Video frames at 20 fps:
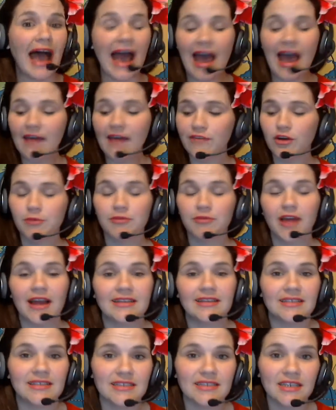Have her
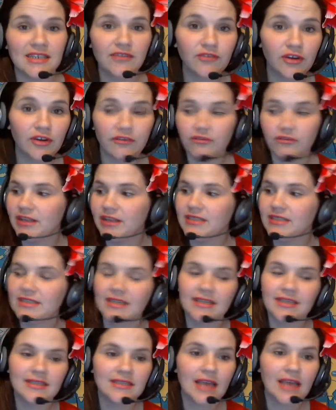practice different
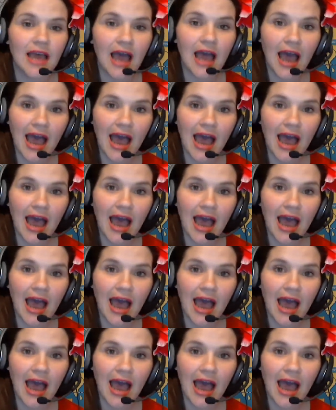phrases.